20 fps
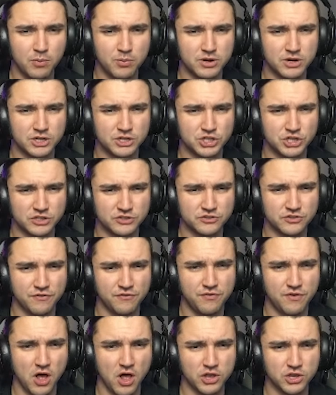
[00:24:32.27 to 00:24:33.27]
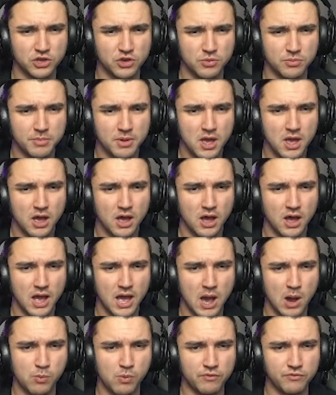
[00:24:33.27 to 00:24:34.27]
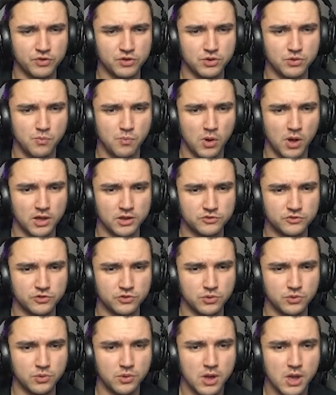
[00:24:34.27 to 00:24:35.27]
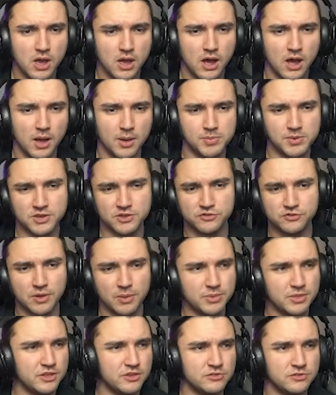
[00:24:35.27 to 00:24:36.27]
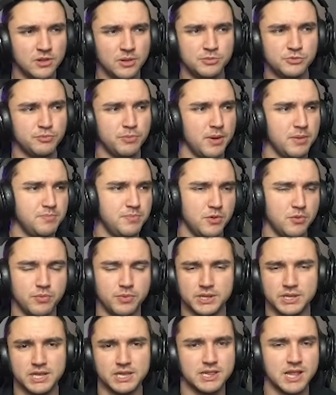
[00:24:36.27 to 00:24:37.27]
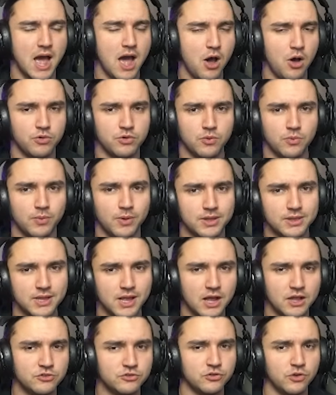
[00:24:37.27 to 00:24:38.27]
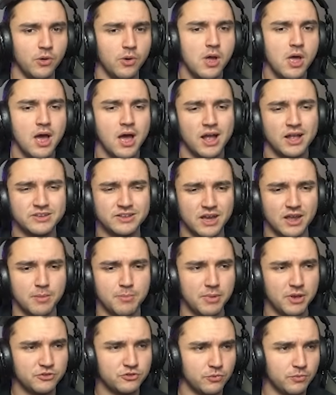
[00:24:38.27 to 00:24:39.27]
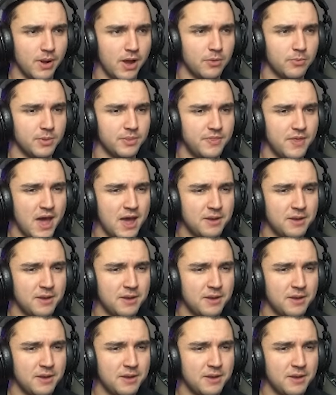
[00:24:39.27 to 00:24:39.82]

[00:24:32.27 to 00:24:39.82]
I would adjust the volume however you want to, because some of these clips might be really loud or whatnot. So I'd kind of mess around with